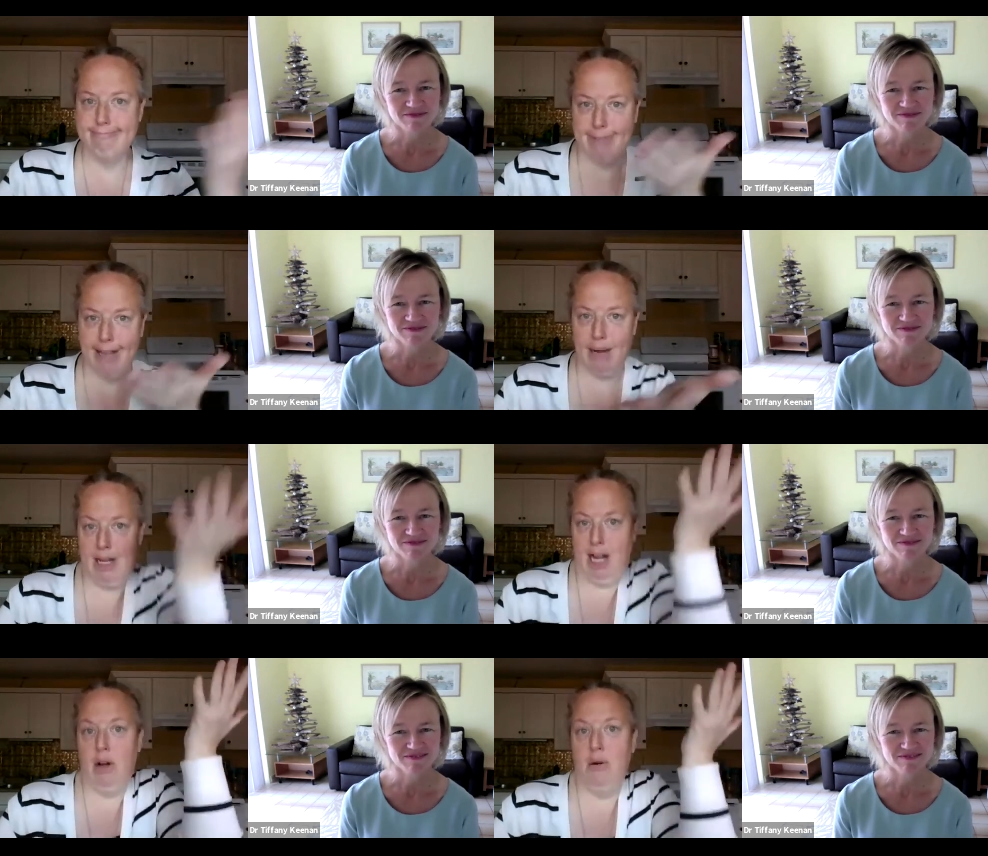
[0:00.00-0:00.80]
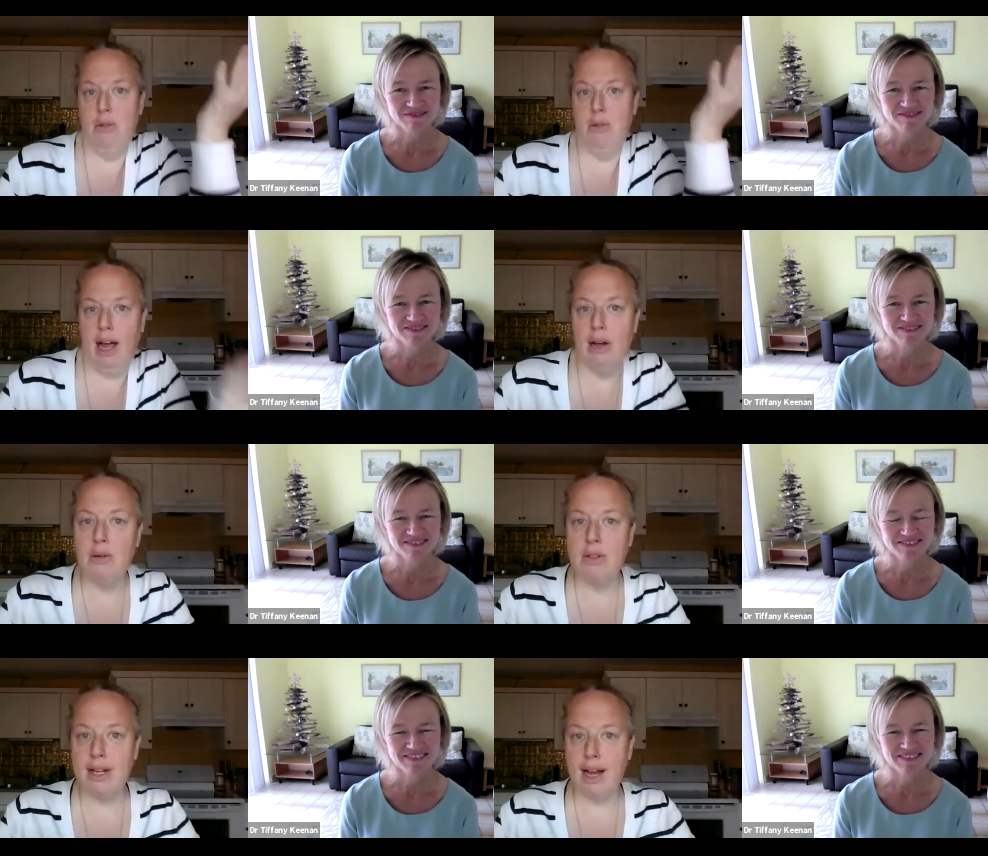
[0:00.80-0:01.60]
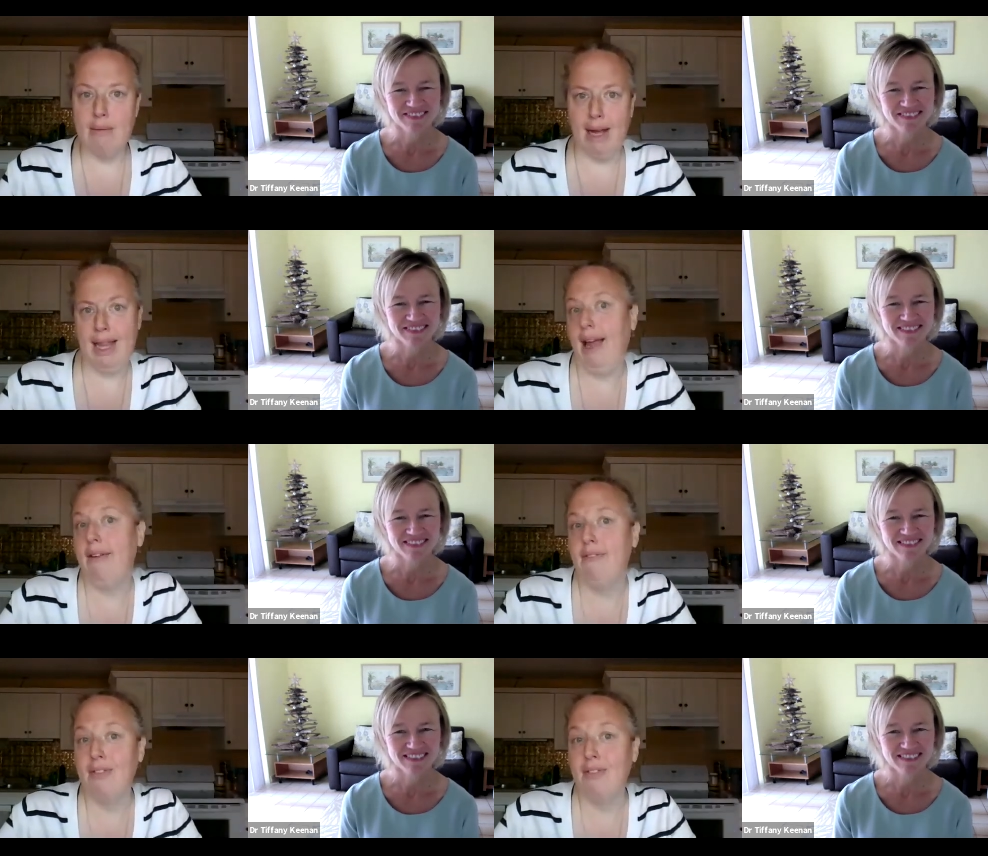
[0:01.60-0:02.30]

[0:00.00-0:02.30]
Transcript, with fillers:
Speaker 1: like i mean i owe i owe the guy my life